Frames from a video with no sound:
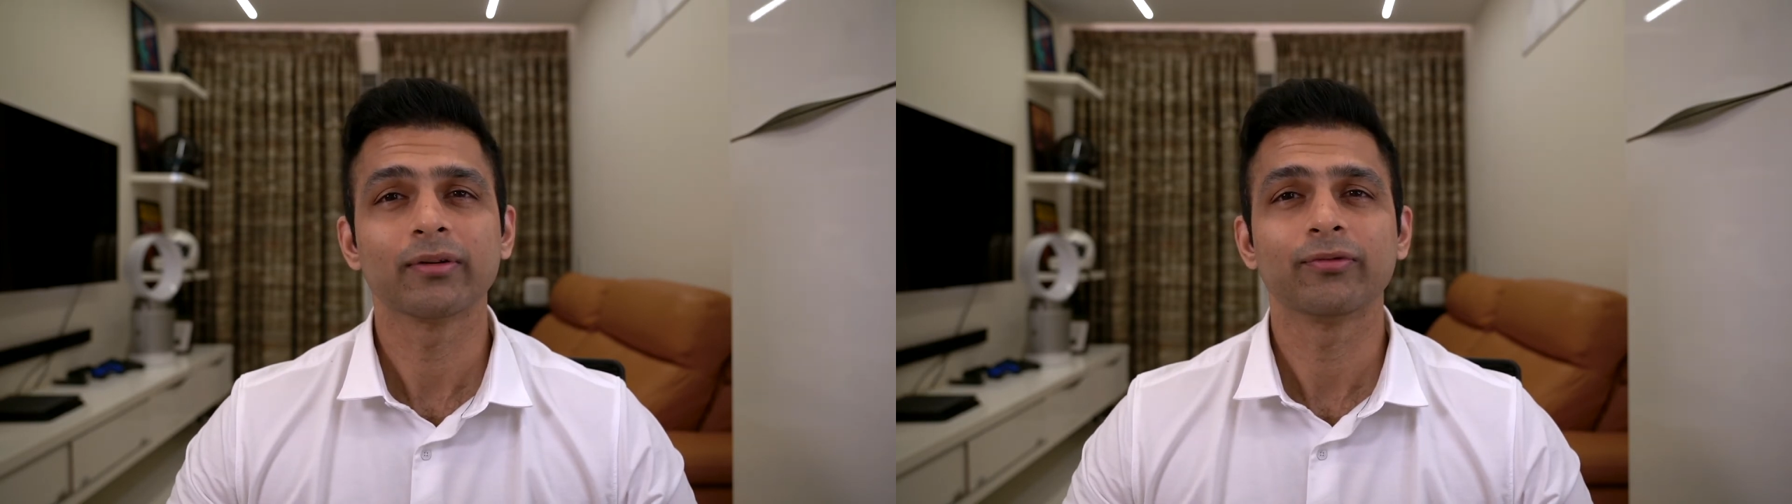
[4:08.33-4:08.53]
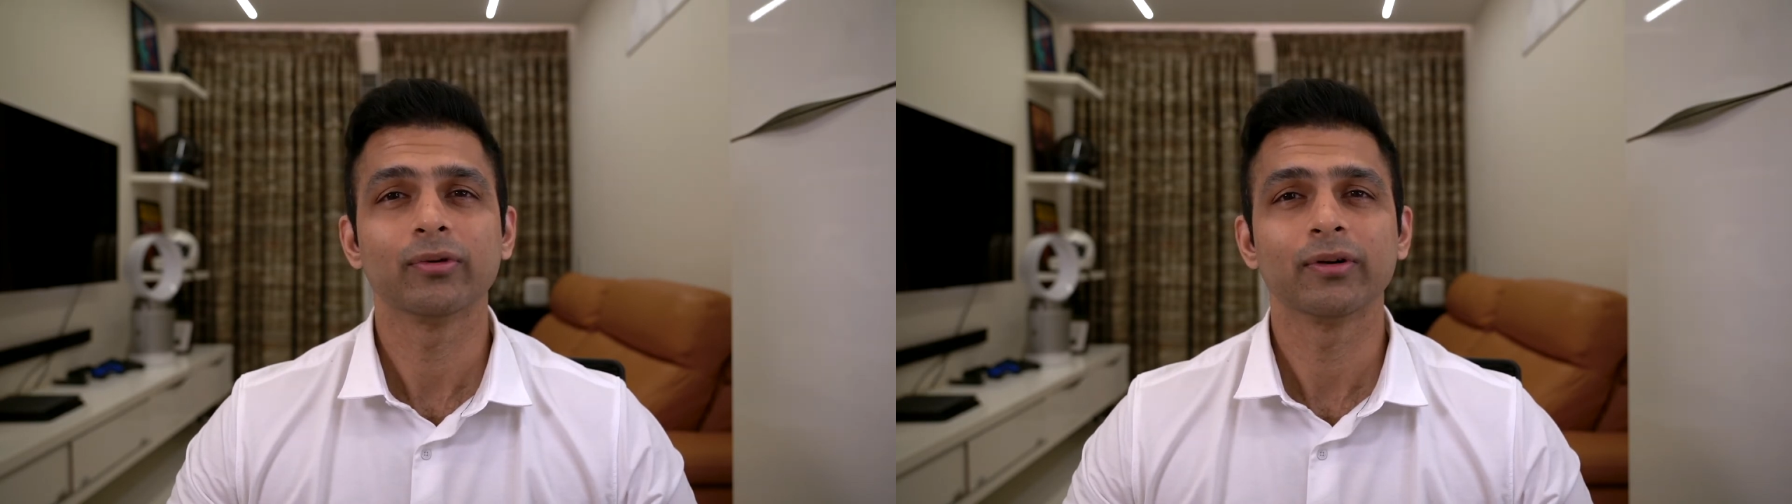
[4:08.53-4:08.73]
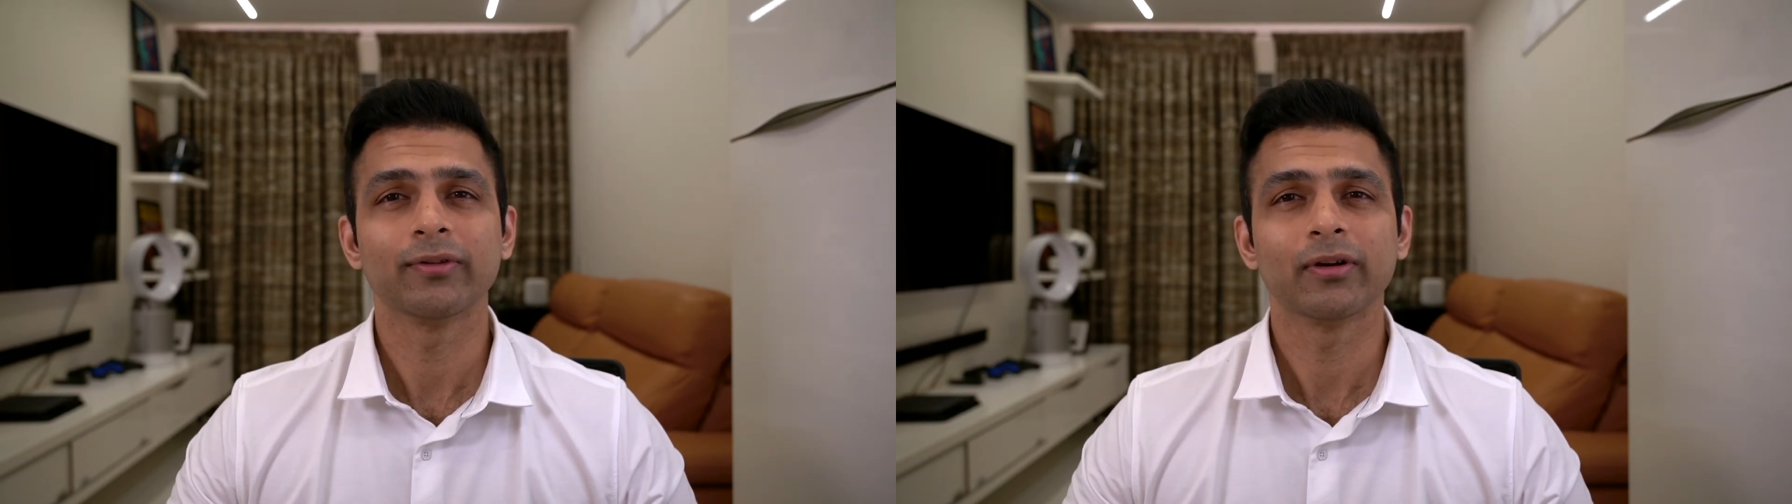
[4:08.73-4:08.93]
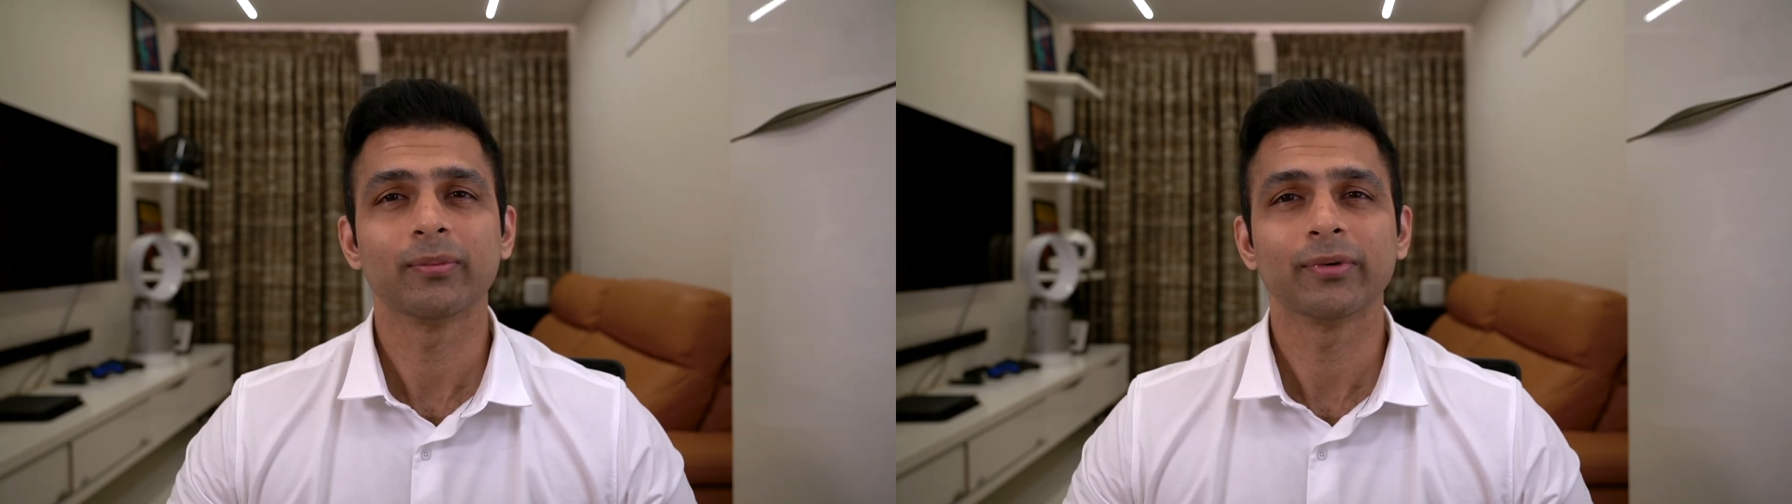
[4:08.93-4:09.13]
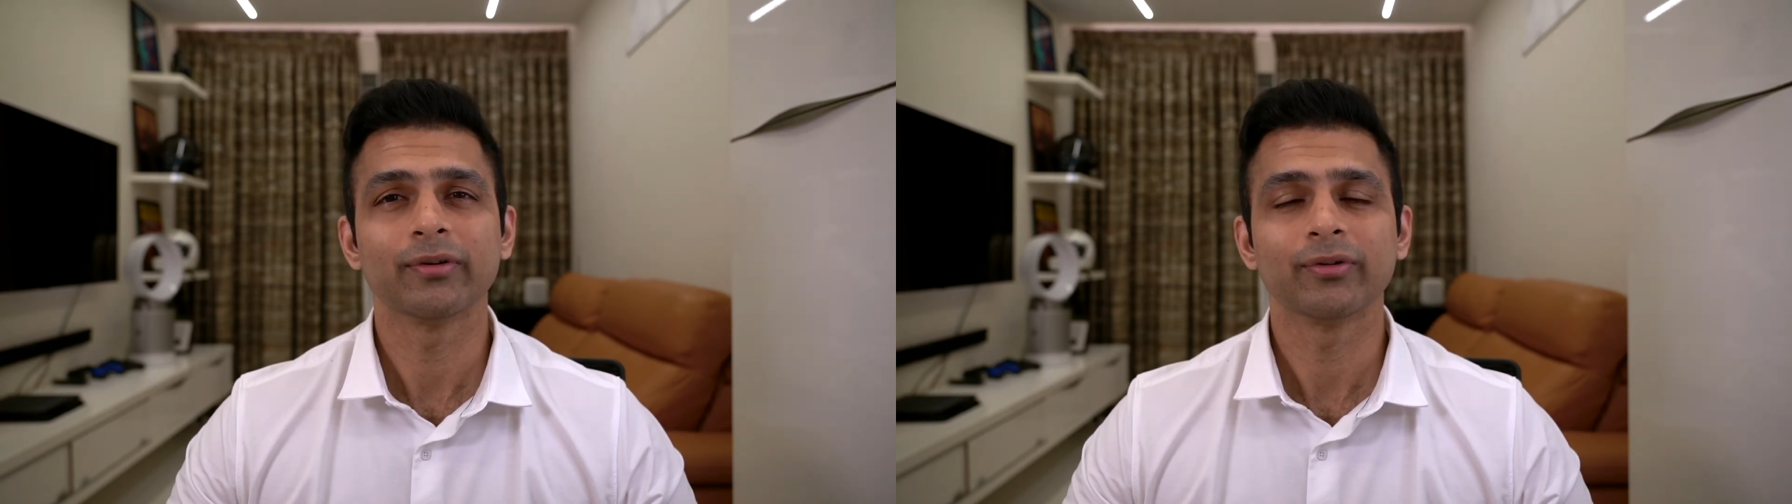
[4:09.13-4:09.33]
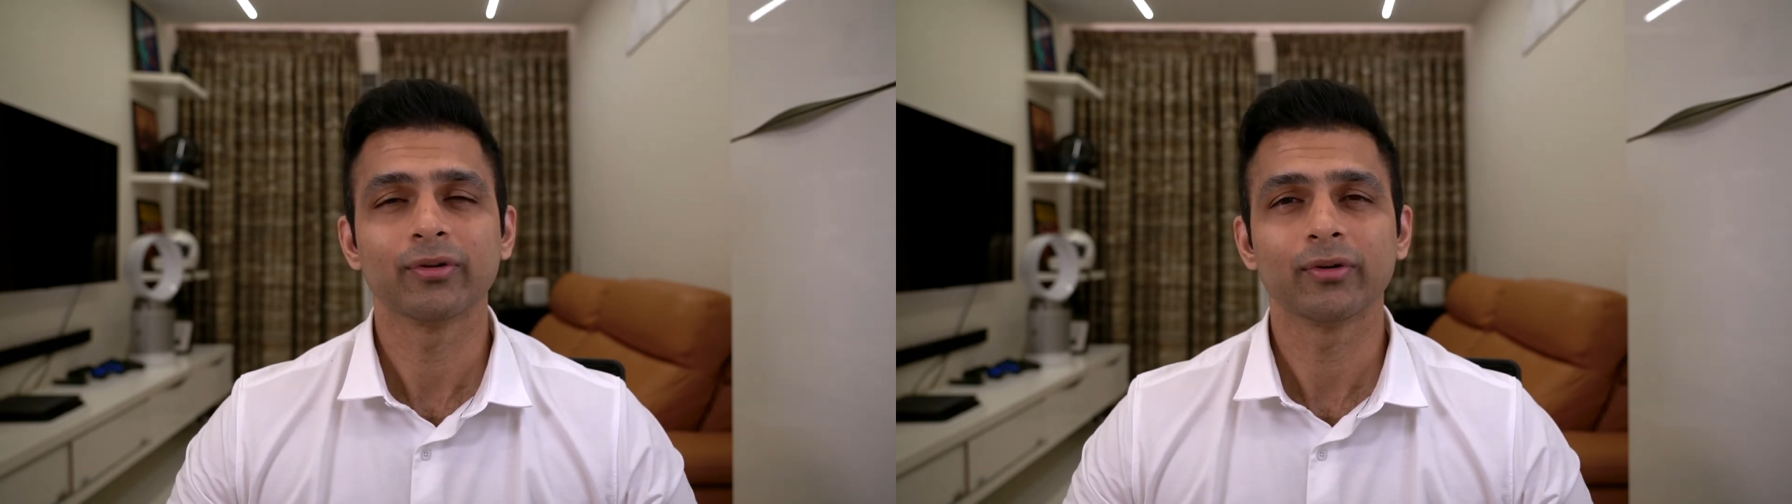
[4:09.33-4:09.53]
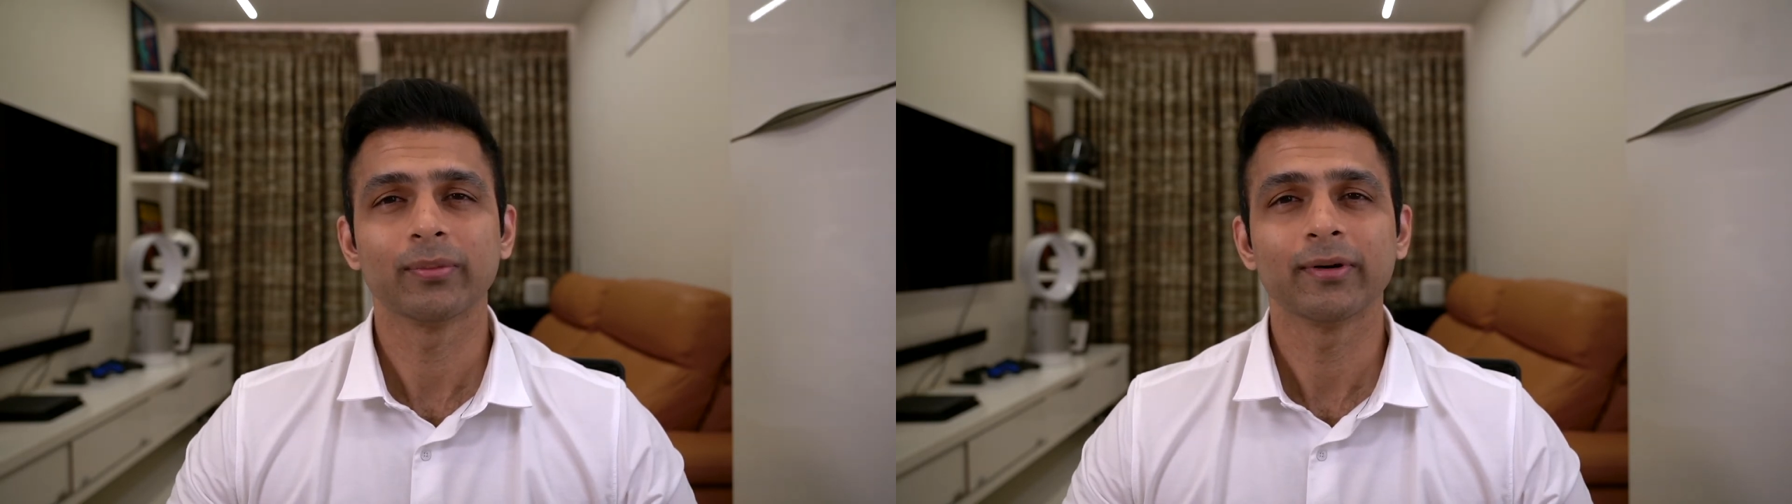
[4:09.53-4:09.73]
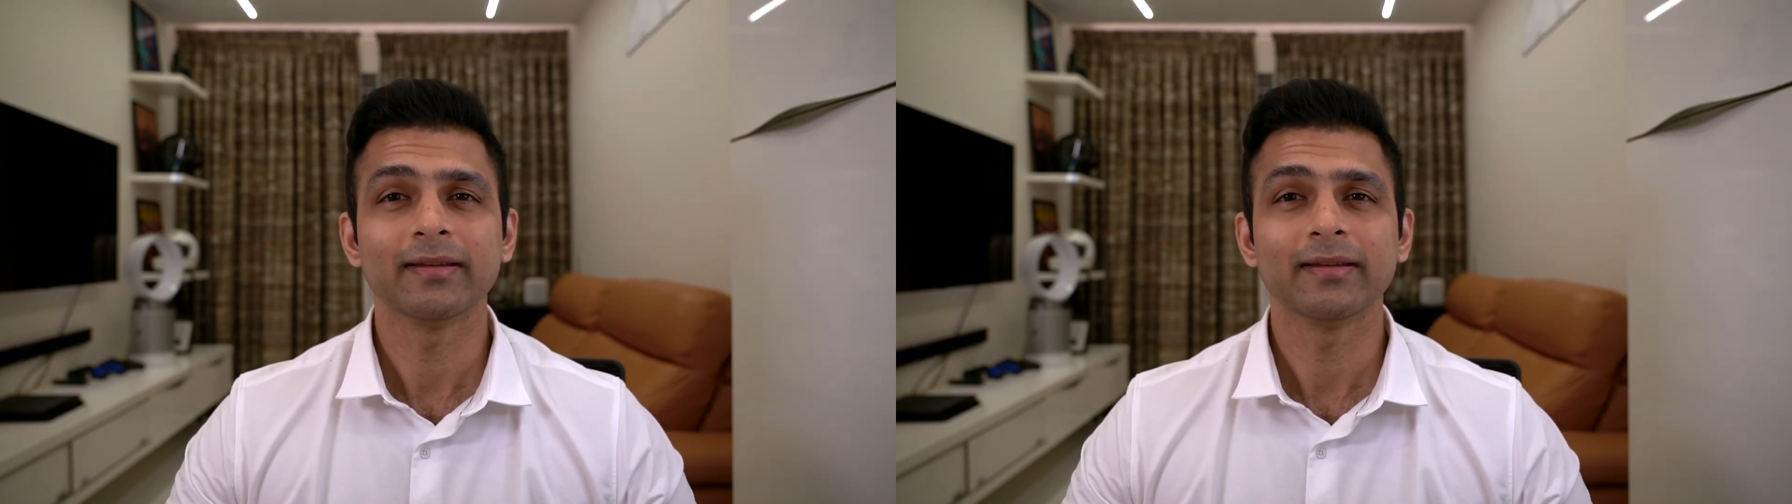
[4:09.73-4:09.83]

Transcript: full fallopian tube